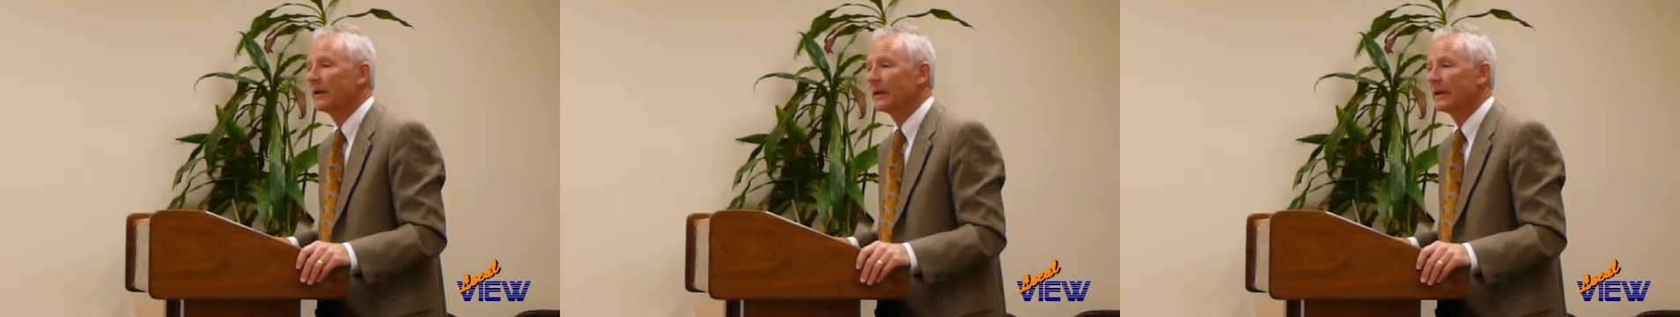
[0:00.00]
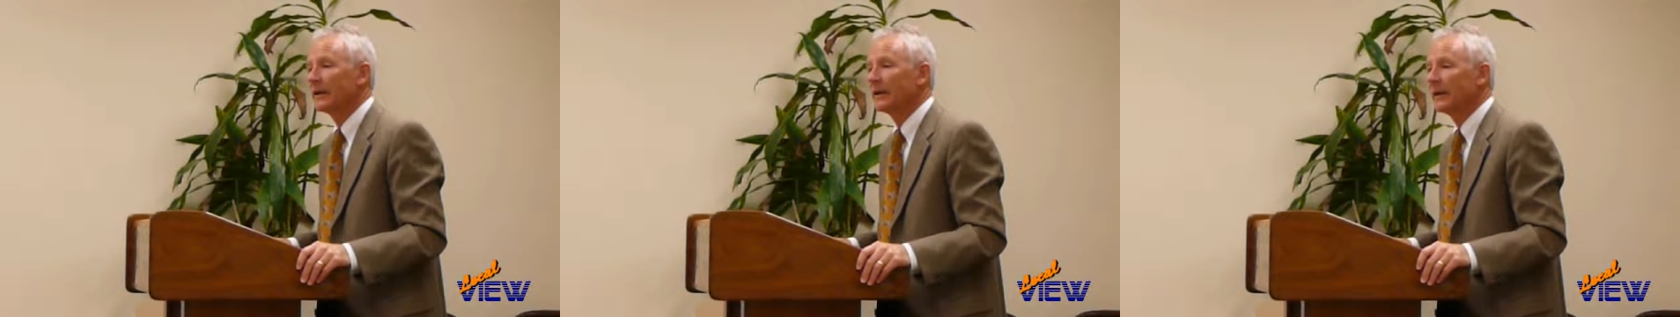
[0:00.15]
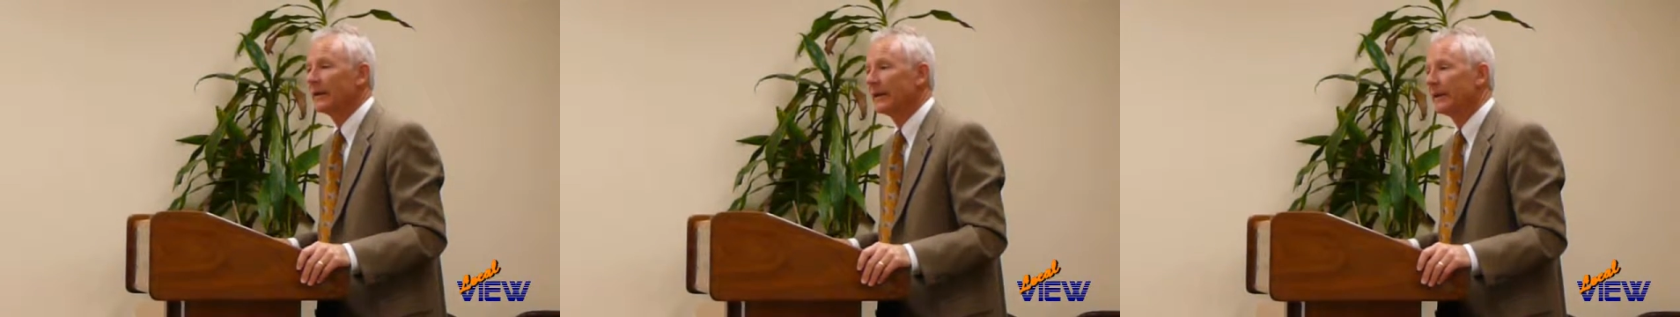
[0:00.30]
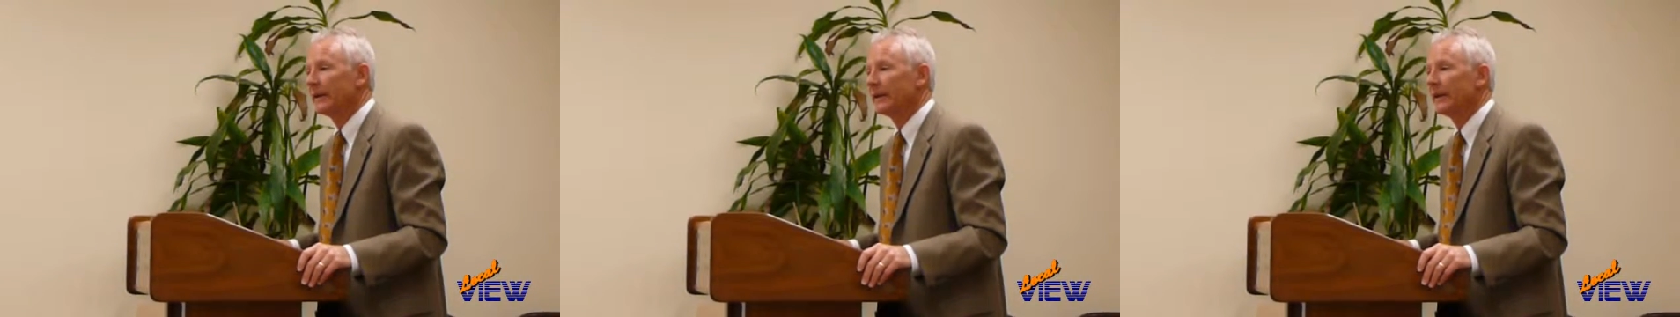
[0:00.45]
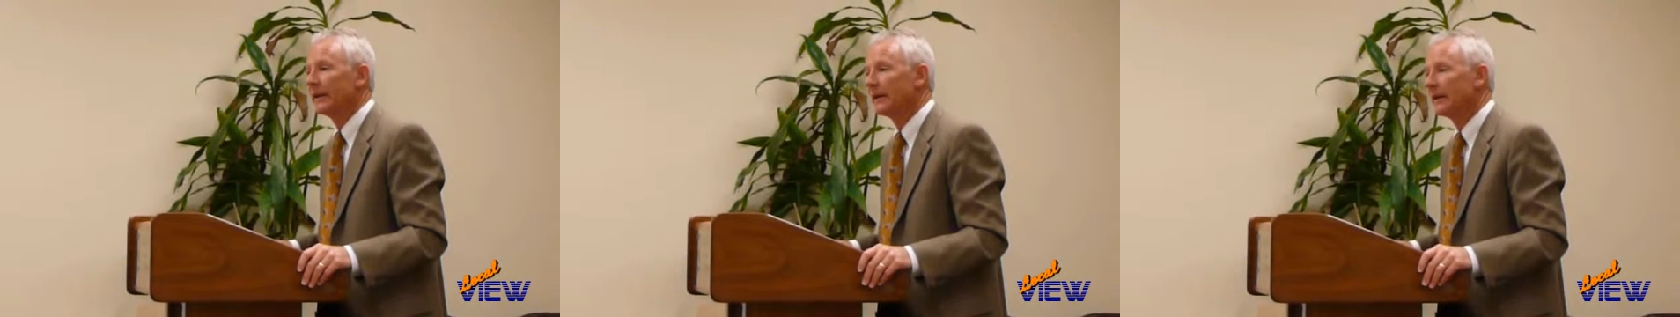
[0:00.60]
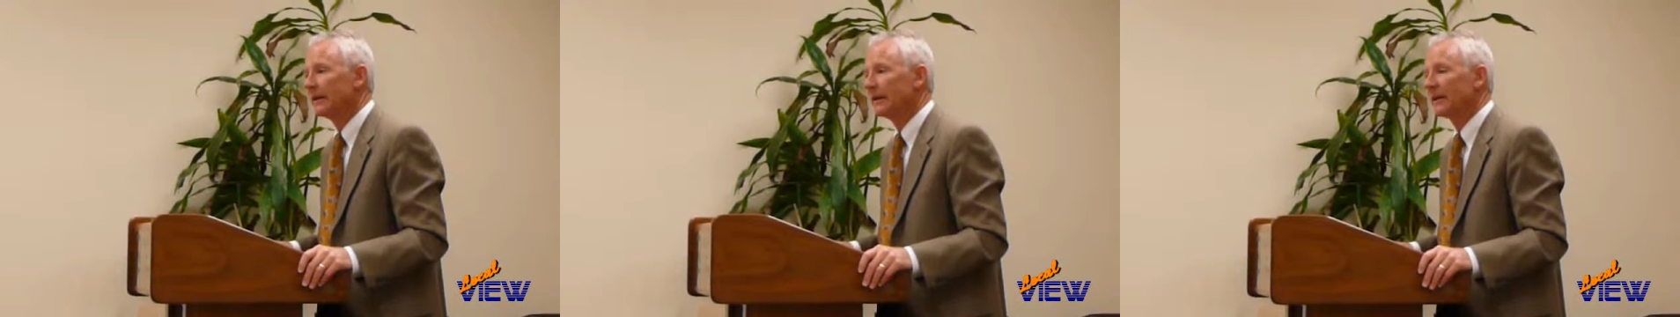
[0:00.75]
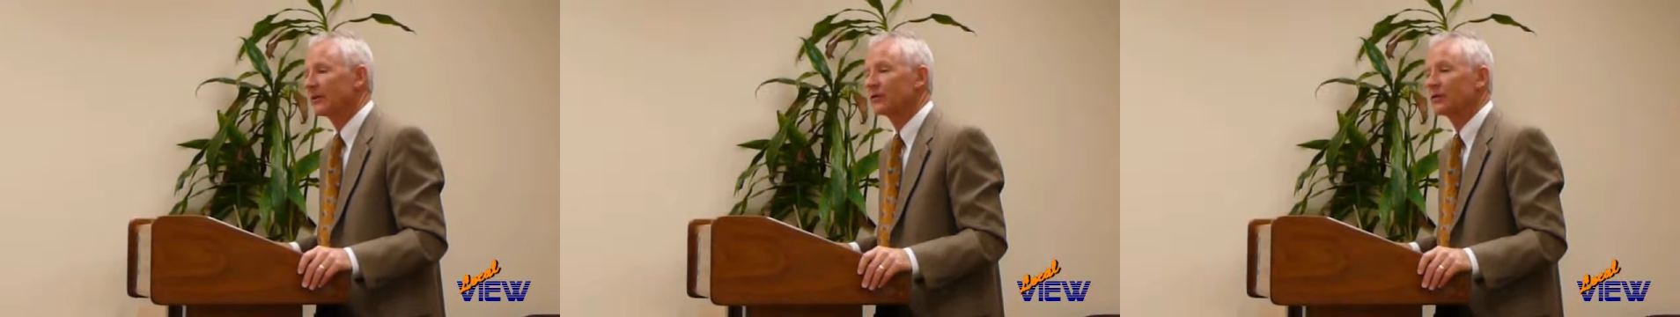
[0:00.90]
in the
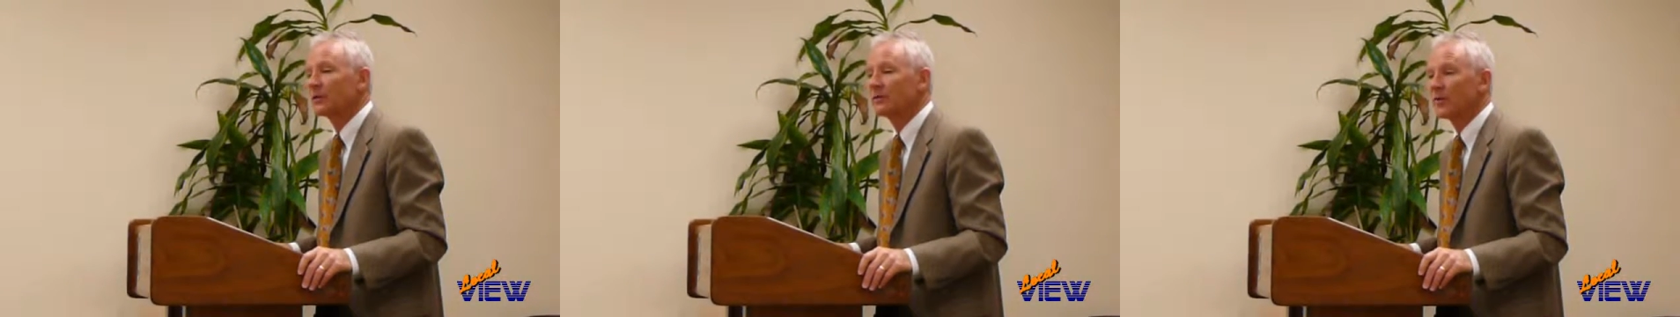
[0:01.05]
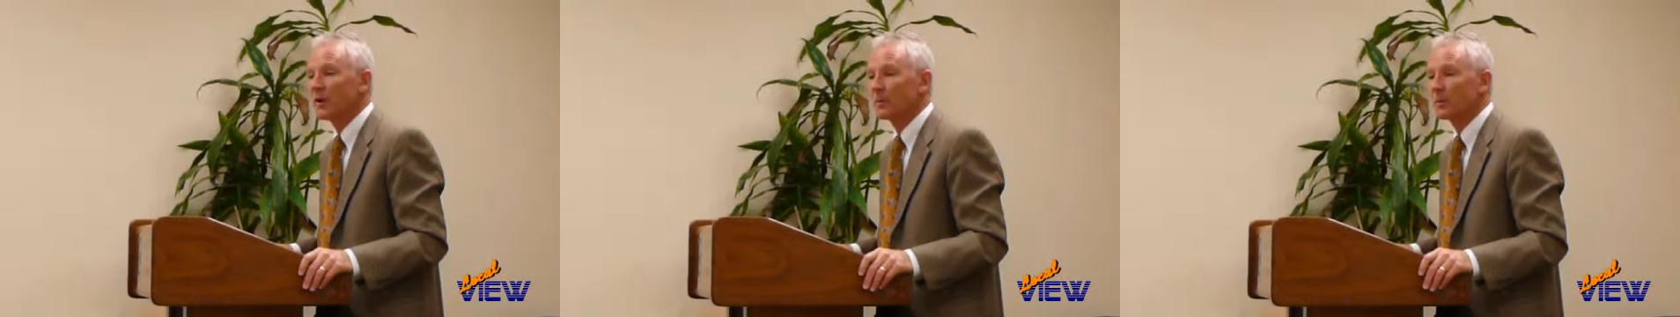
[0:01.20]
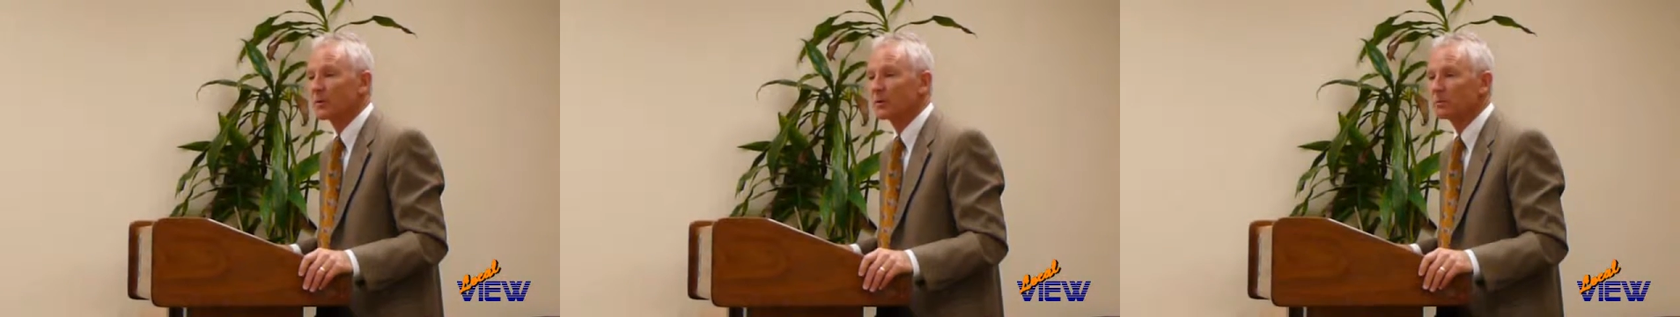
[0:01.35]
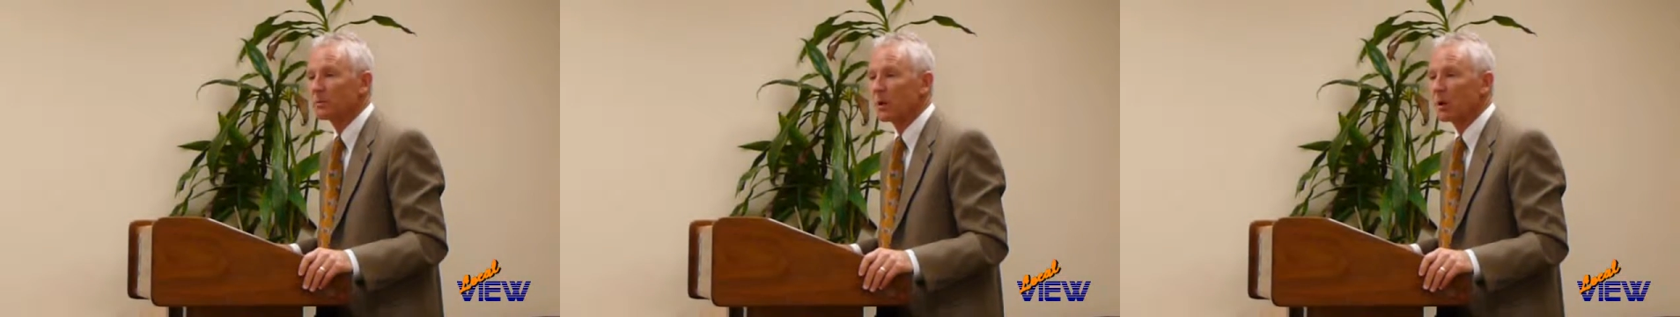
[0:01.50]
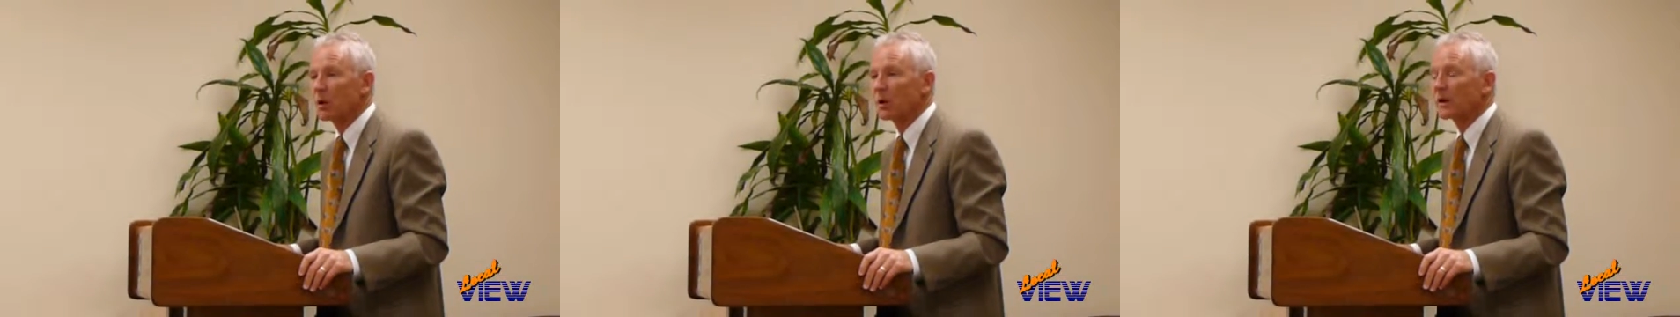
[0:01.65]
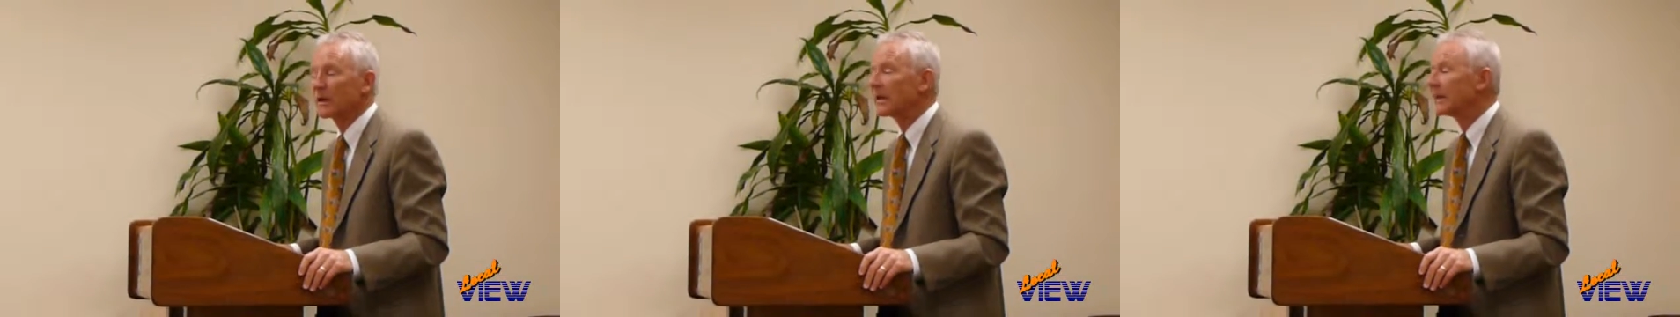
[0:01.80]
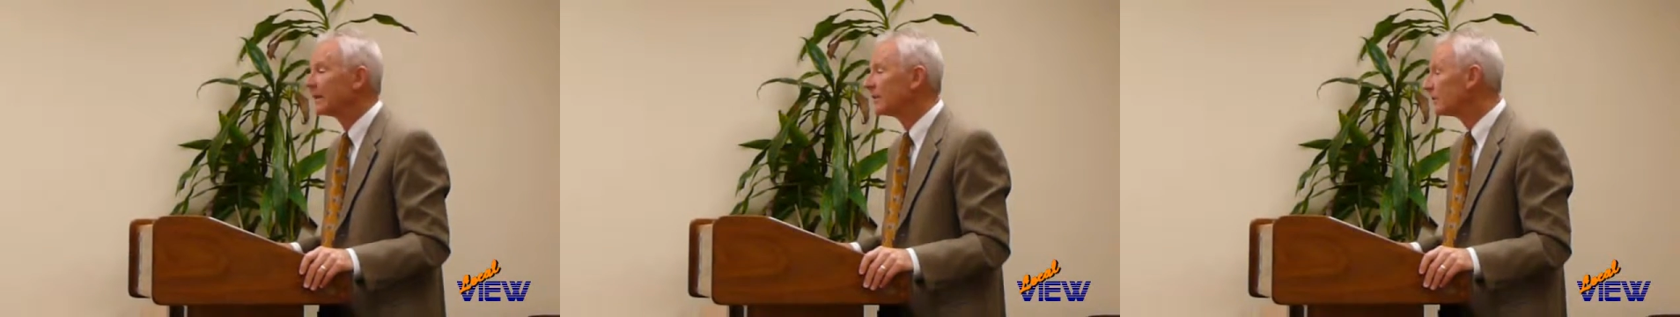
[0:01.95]
next to the Farmers Market.